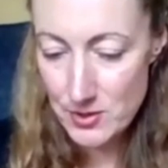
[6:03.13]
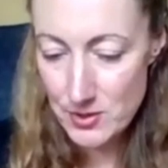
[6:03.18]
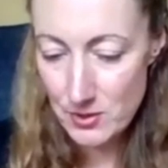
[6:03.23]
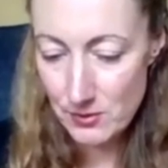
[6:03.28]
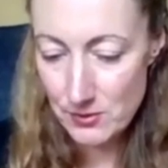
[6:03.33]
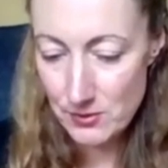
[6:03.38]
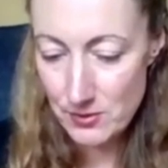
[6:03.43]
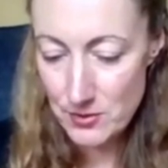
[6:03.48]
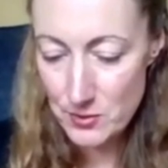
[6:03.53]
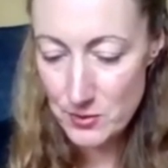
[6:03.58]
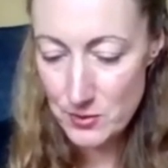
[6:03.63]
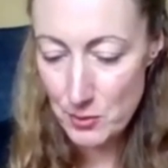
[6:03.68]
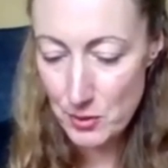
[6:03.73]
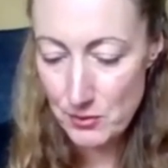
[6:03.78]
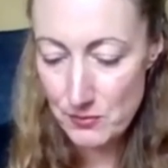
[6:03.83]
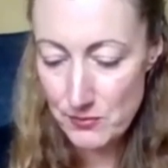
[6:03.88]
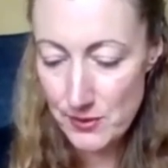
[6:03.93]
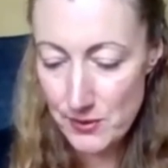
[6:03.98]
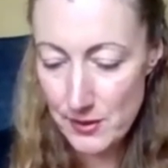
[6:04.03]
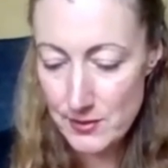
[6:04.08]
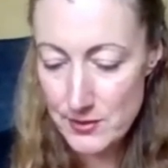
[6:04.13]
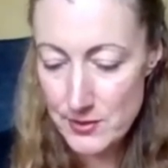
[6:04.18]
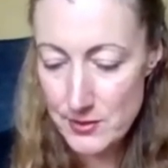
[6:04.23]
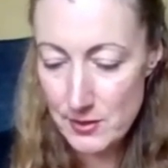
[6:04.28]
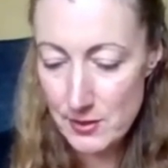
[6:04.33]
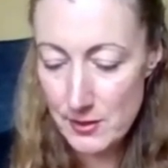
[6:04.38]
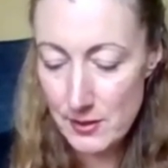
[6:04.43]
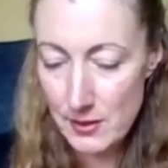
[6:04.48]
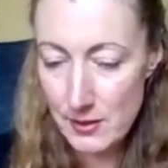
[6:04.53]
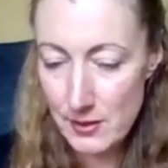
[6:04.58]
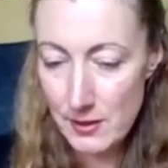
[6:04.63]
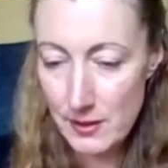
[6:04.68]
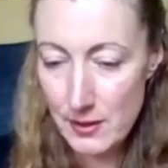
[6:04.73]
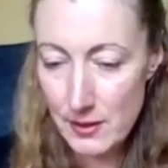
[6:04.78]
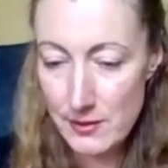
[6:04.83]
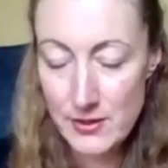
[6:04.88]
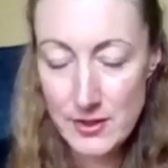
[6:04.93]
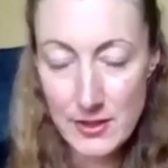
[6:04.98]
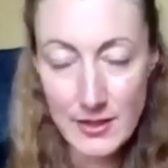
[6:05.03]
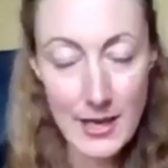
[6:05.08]
or the smoothness. And
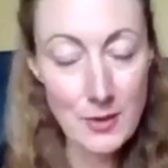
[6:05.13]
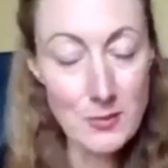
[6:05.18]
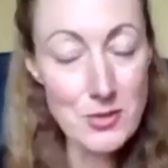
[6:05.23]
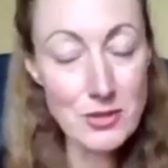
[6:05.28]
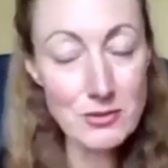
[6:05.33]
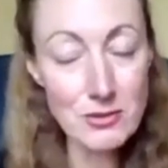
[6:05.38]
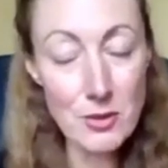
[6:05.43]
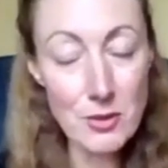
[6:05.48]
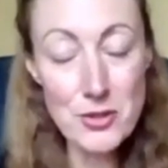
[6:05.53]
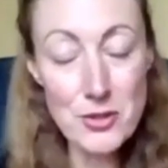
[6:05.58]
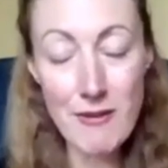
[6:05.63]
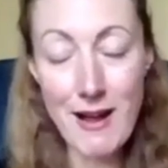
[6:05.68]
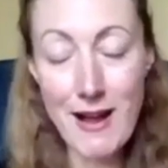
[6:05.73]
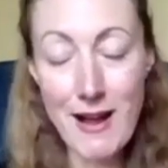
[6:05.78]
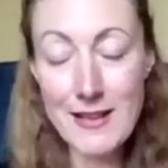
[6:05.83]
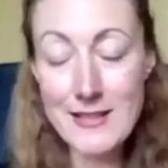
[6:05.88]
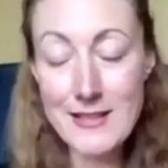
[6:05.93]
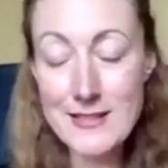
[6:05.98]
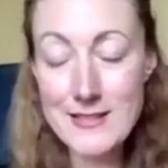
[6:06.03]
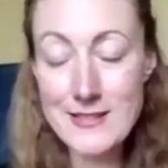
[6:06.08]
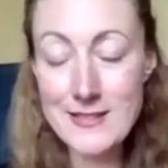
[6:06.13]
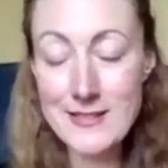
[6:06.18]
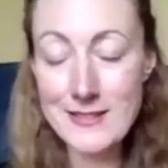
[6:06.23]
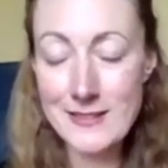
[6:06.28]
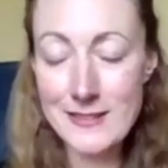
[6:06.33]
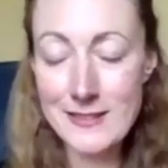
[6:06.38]
if it helps, close your eyes.